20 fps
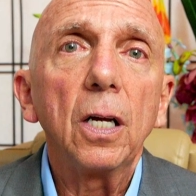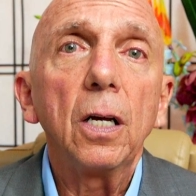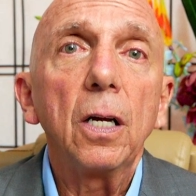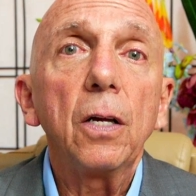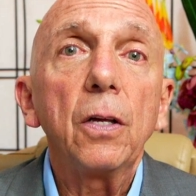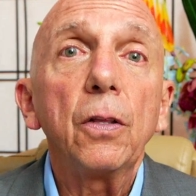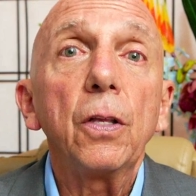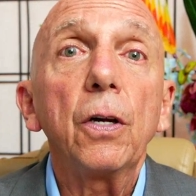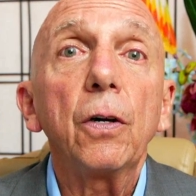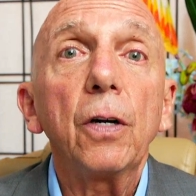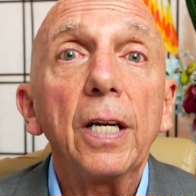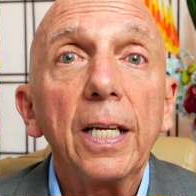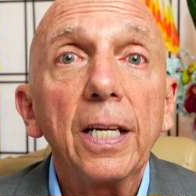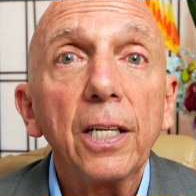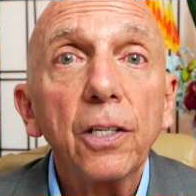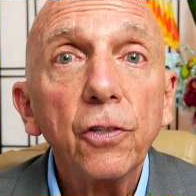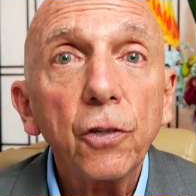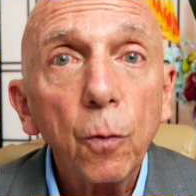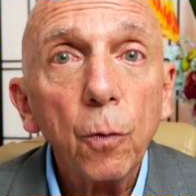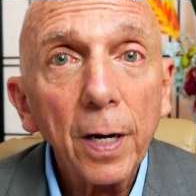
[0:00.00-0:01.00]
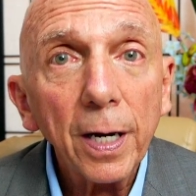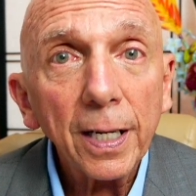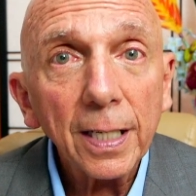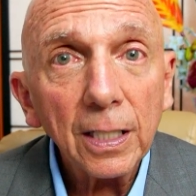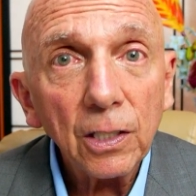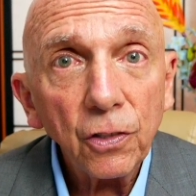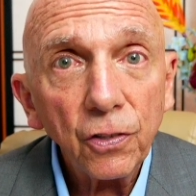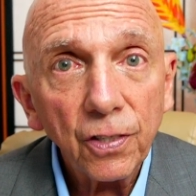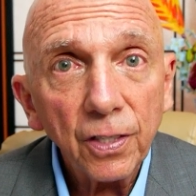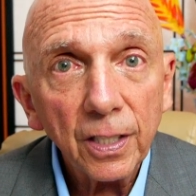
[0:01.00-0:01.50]
there is a
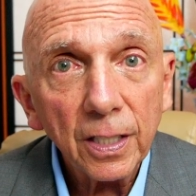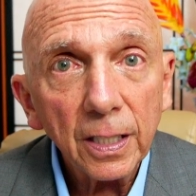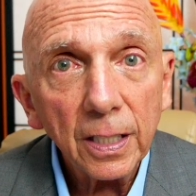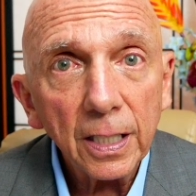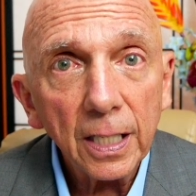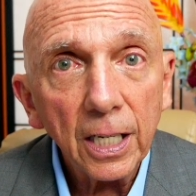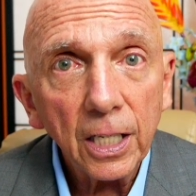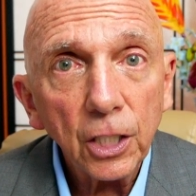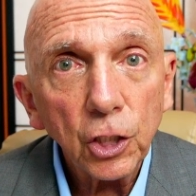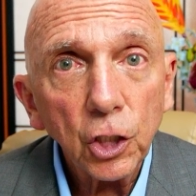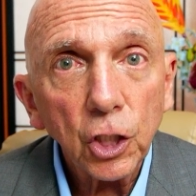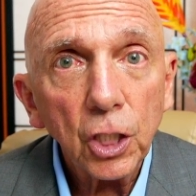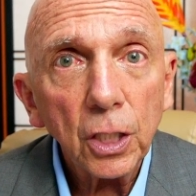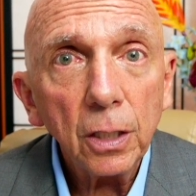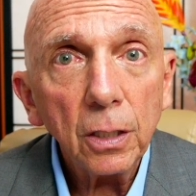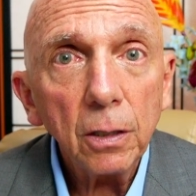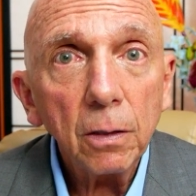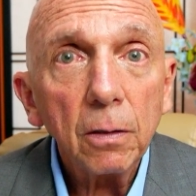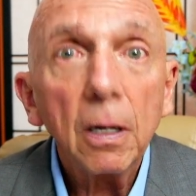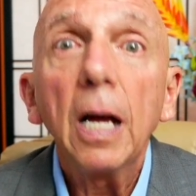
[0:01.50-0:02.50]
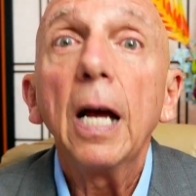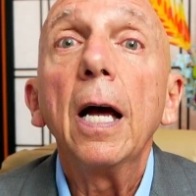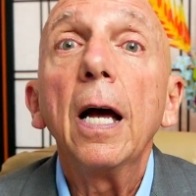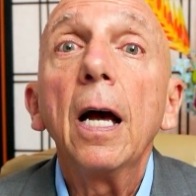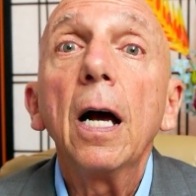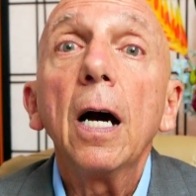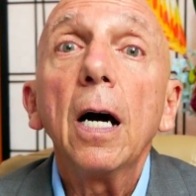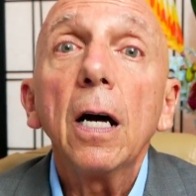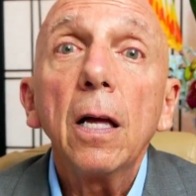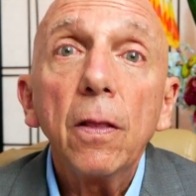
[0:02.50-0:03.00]
reconciliation,
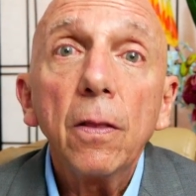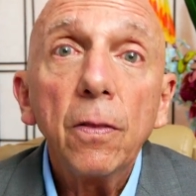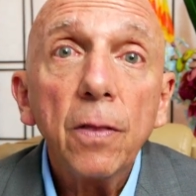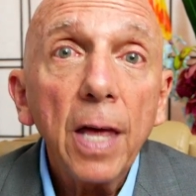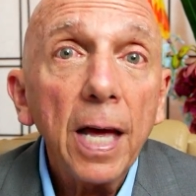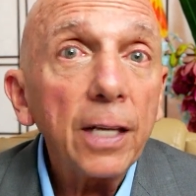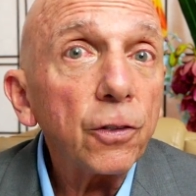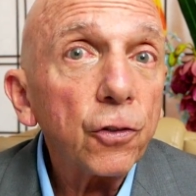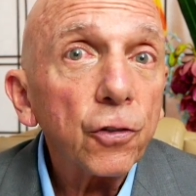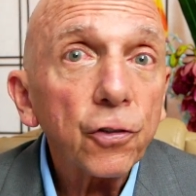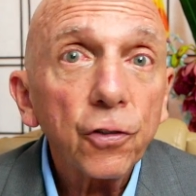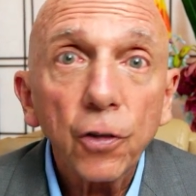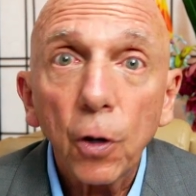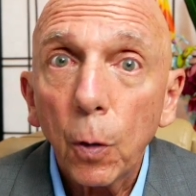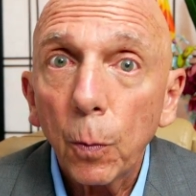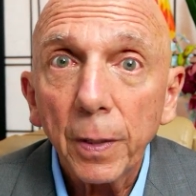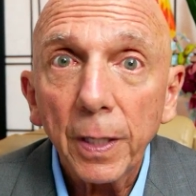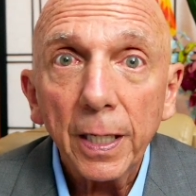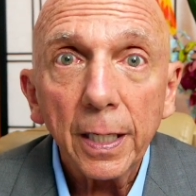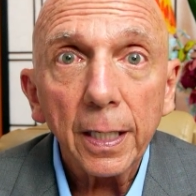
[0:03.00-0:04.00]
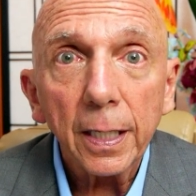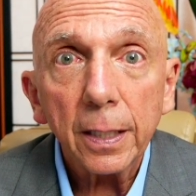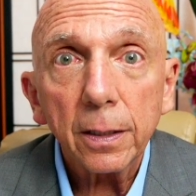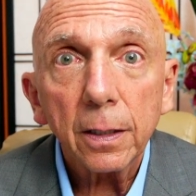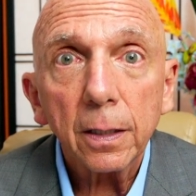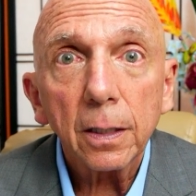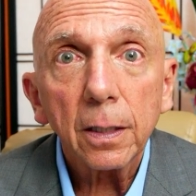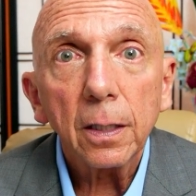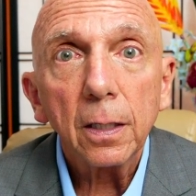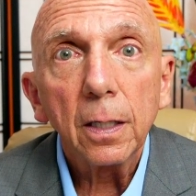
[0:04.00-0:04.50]
then so be it.
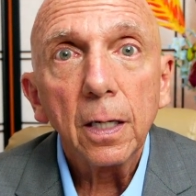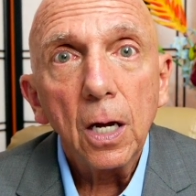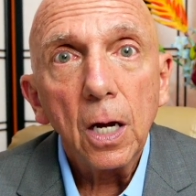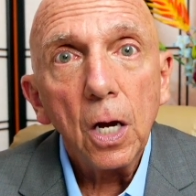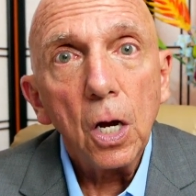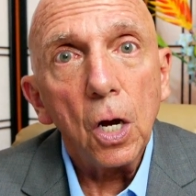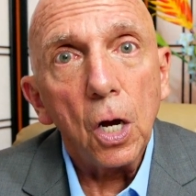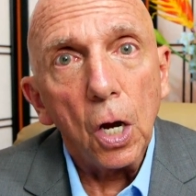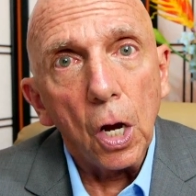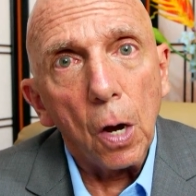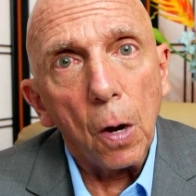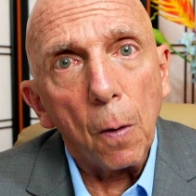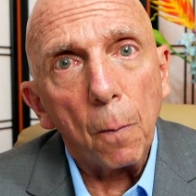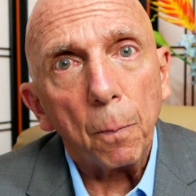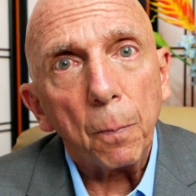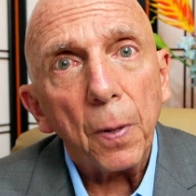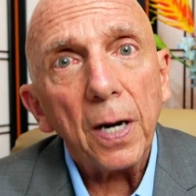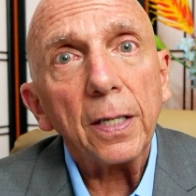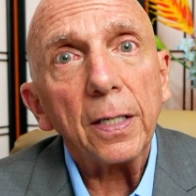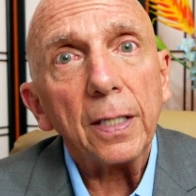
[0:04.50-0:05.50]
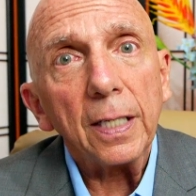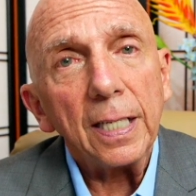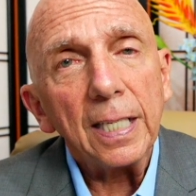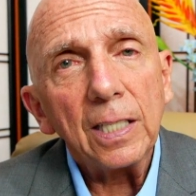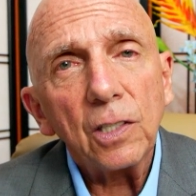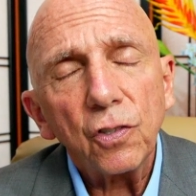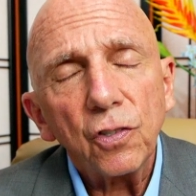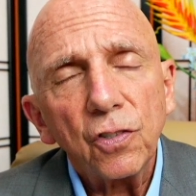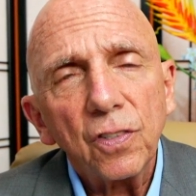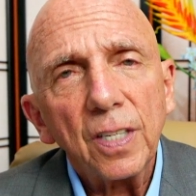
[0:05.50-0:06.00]
But
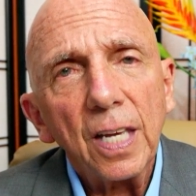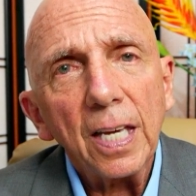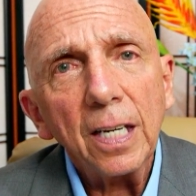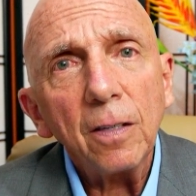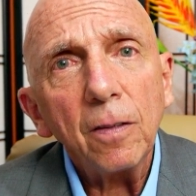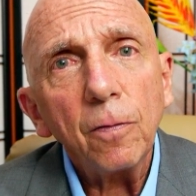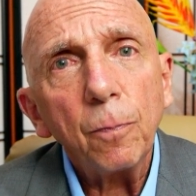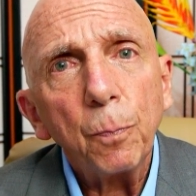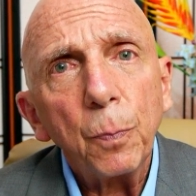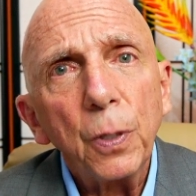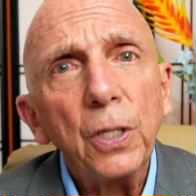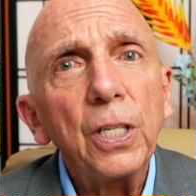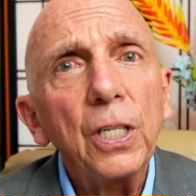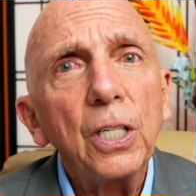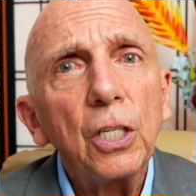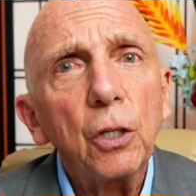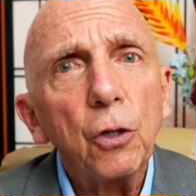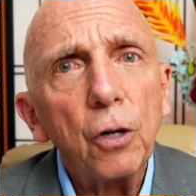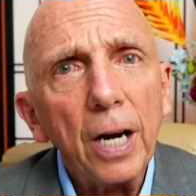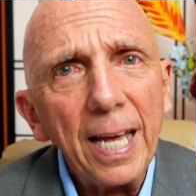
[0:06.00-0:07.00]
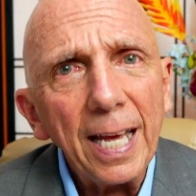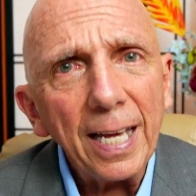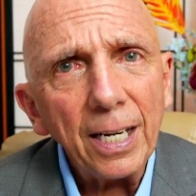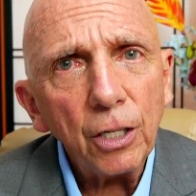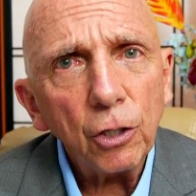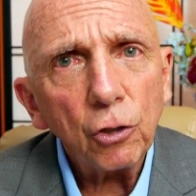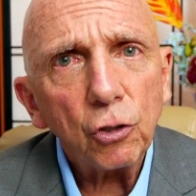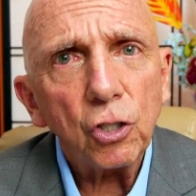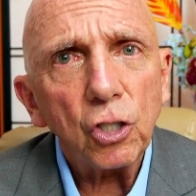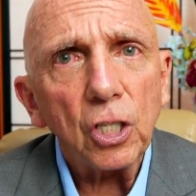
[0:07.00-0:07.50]
instead of putting your
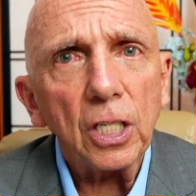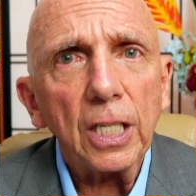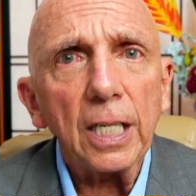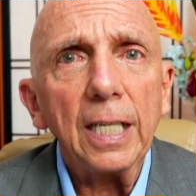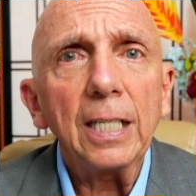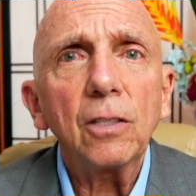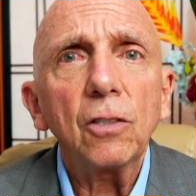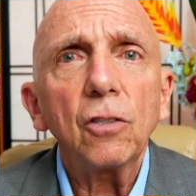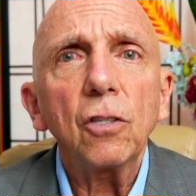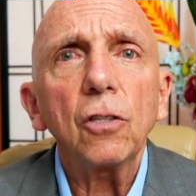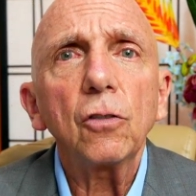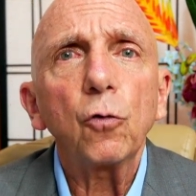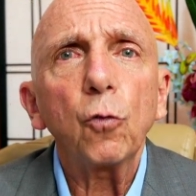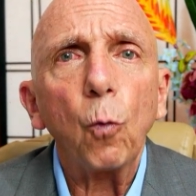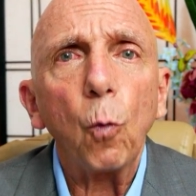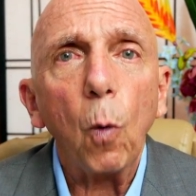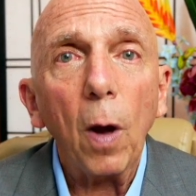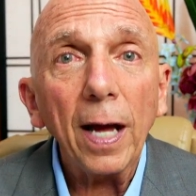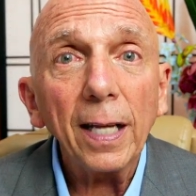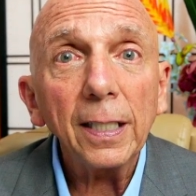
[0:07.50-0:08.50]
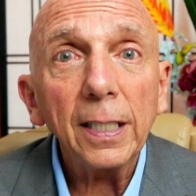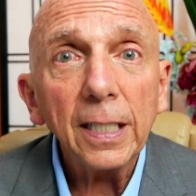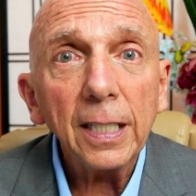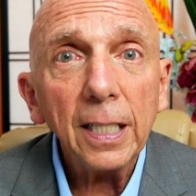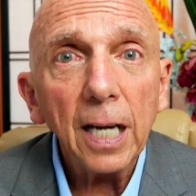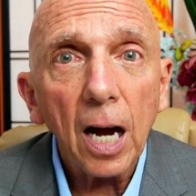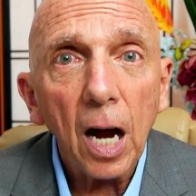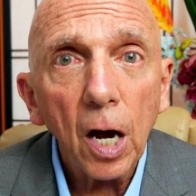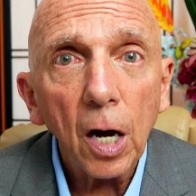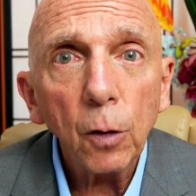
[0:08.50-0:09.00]
energy into dwelling
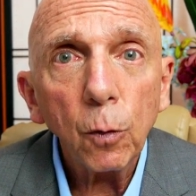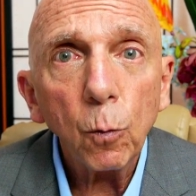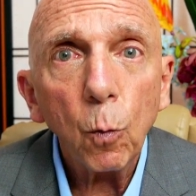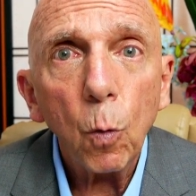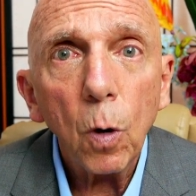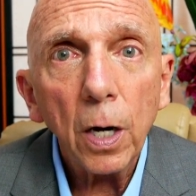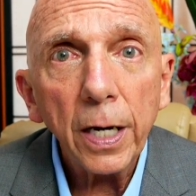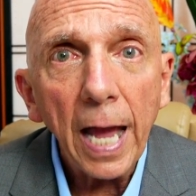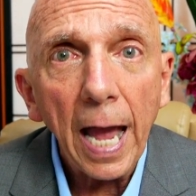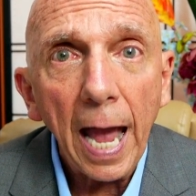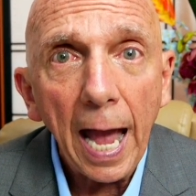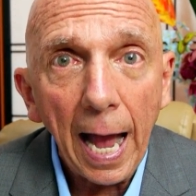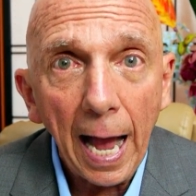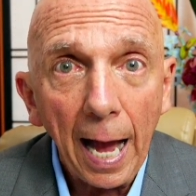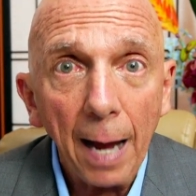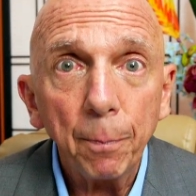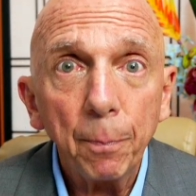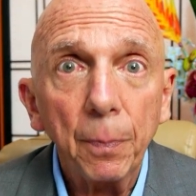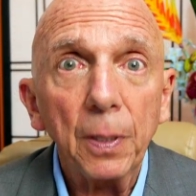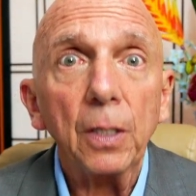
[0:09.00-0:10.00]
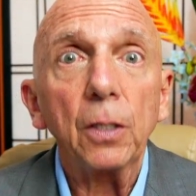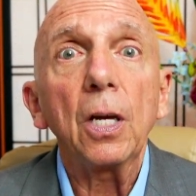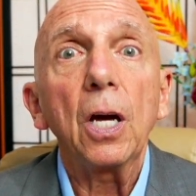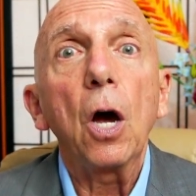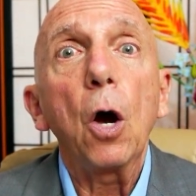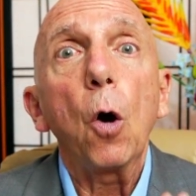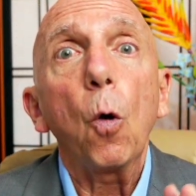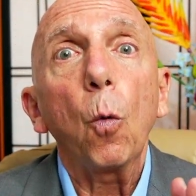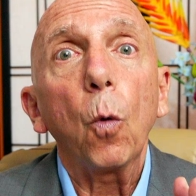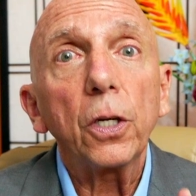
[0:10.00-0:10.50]
on what happened,
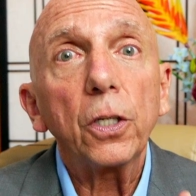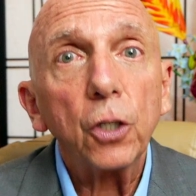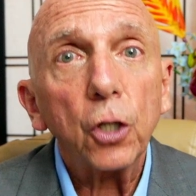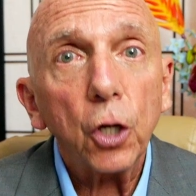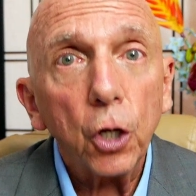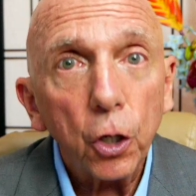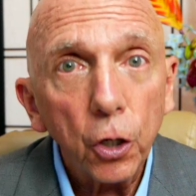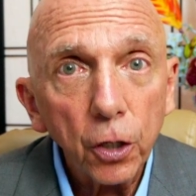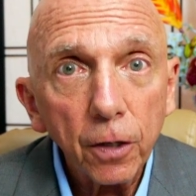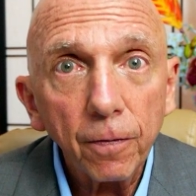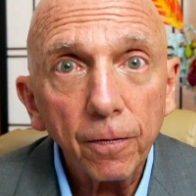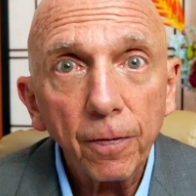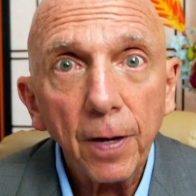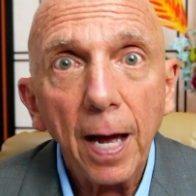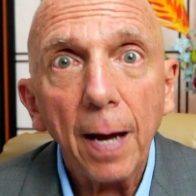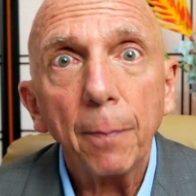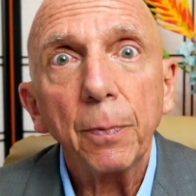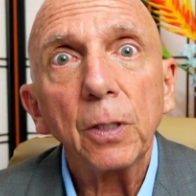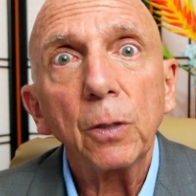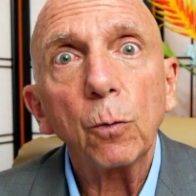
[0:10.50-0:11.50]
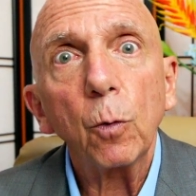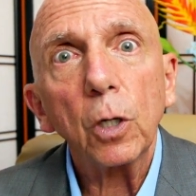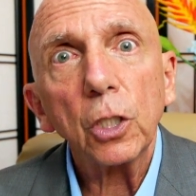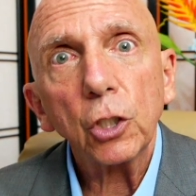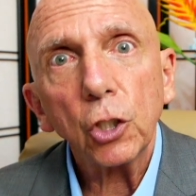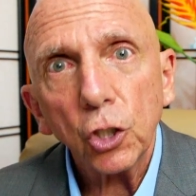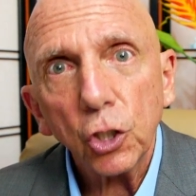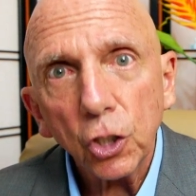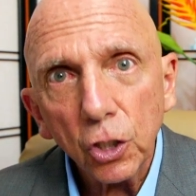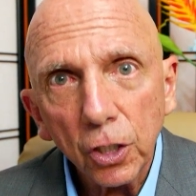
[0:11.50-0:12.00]
what could have happened, what
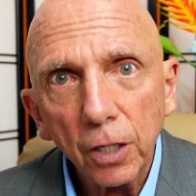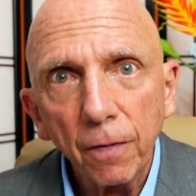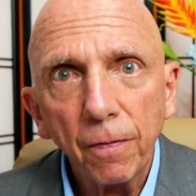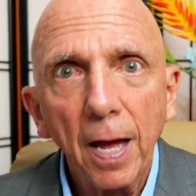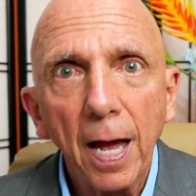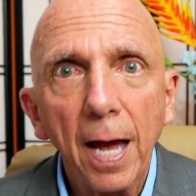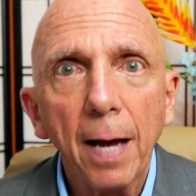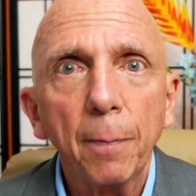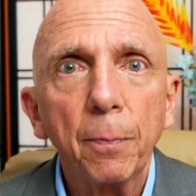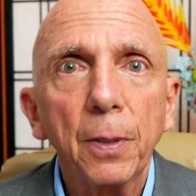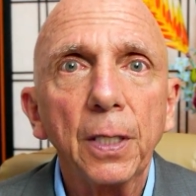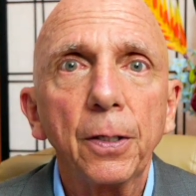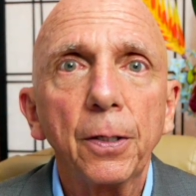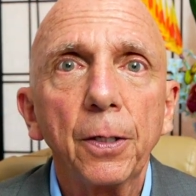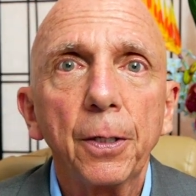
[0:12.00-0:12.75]
should have happened,